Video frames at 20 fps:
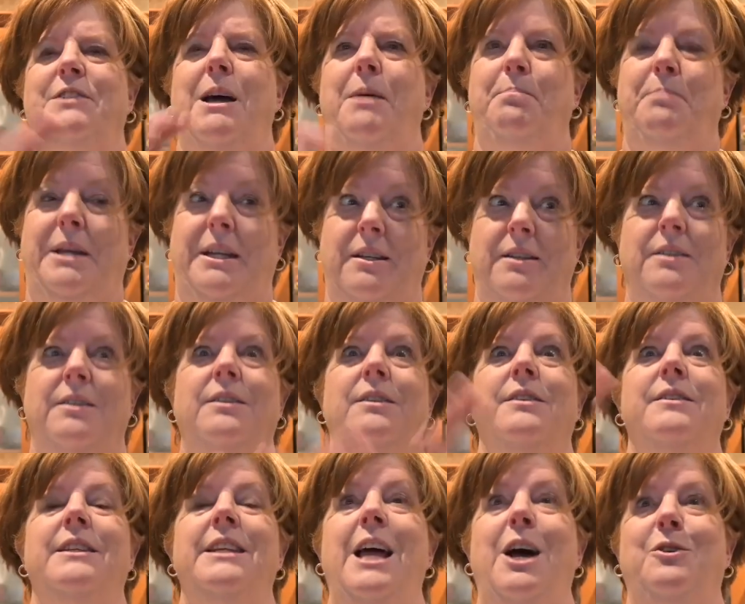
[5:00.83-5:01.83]
up, but
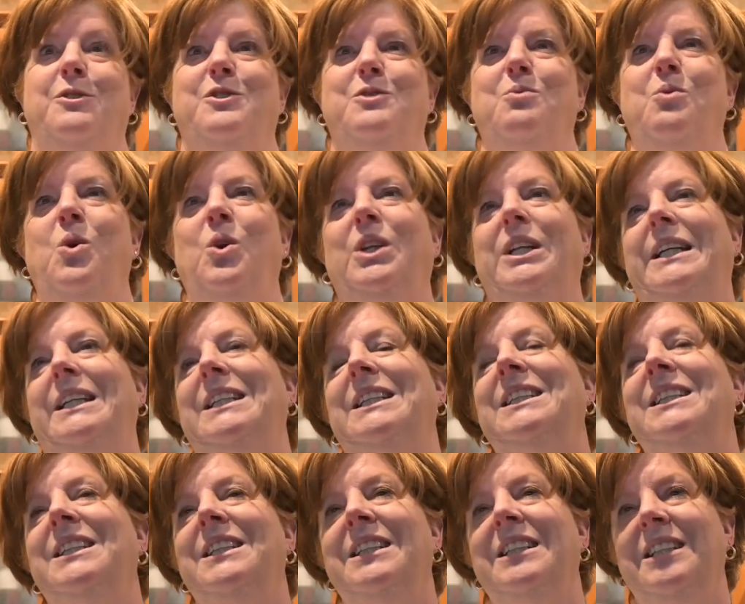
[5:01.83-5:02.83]
now swollen.
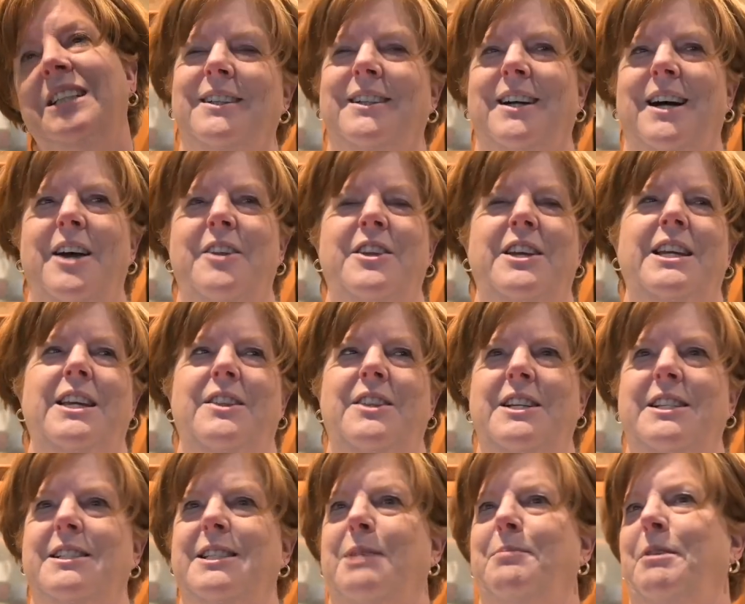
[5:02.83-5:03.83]
I think he
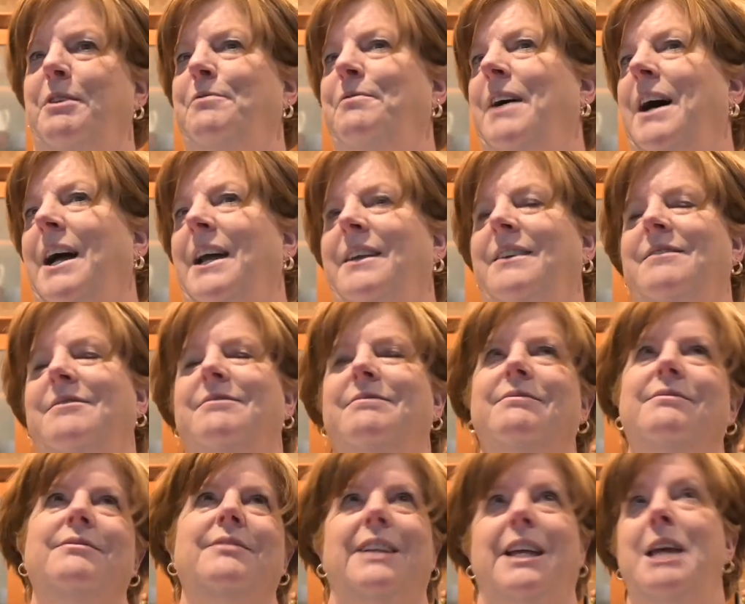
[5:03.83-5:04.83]
thinks it'll be fine.
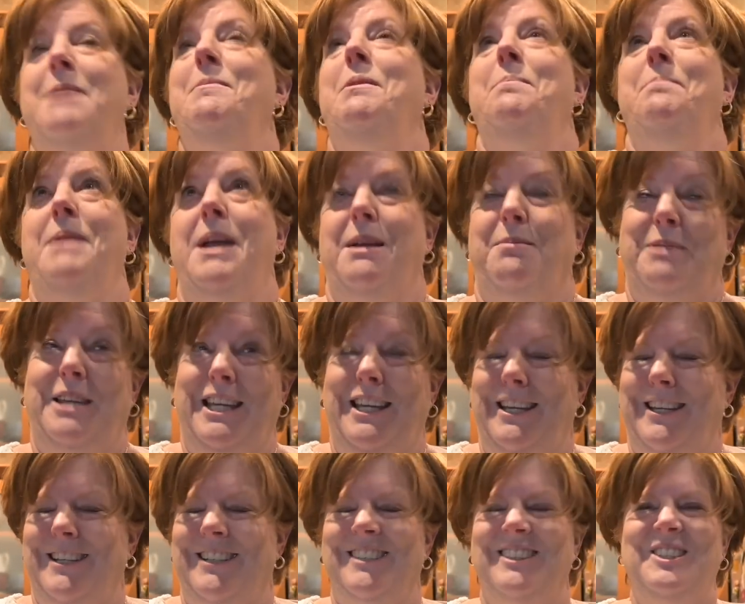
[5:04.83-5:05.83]
Him, it may be.
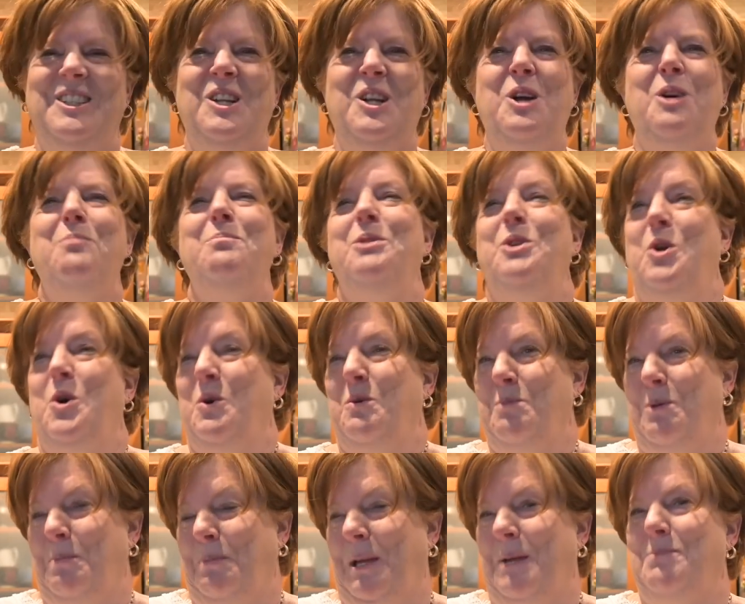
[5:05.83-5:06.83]
The
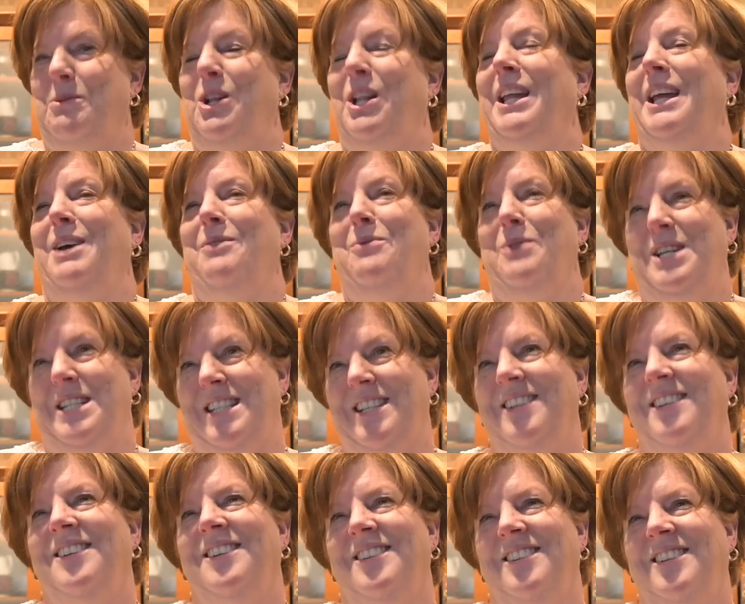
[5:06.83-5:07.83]
normal people, it would,
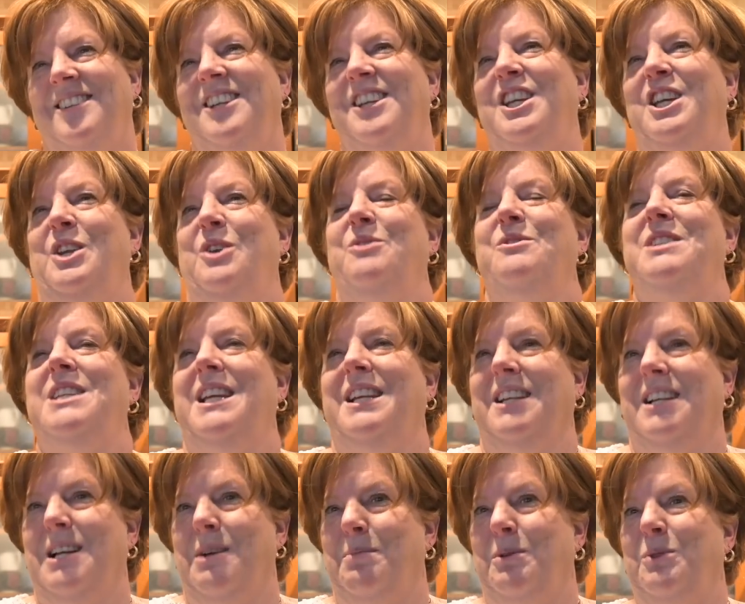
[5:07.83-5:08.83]
you know, take
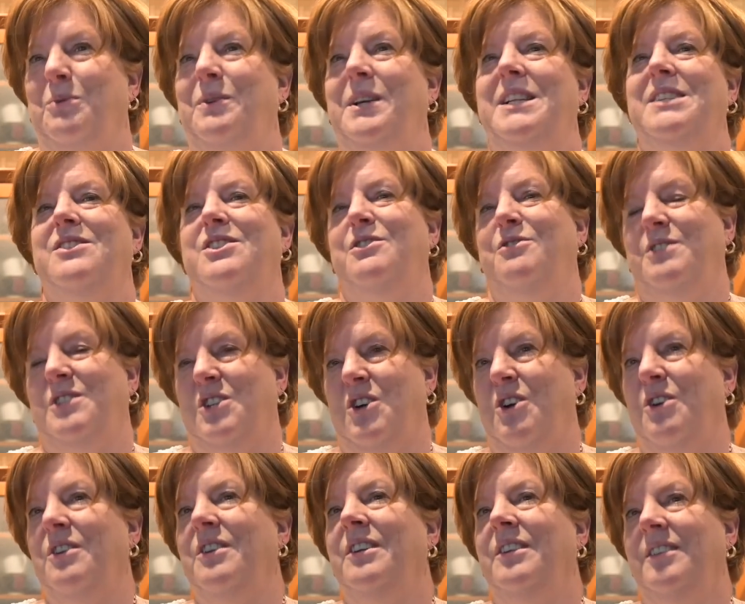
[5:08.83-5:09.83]
a couple of weeks to
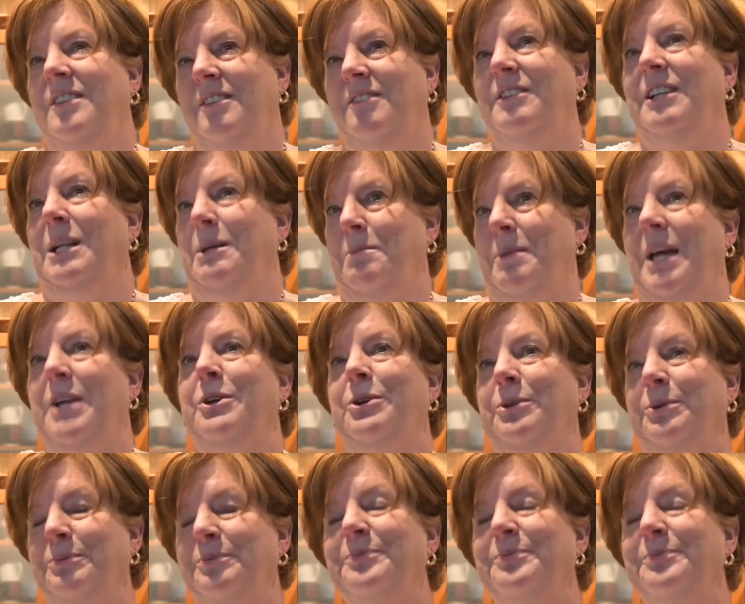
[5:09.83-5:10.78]
start feeling better.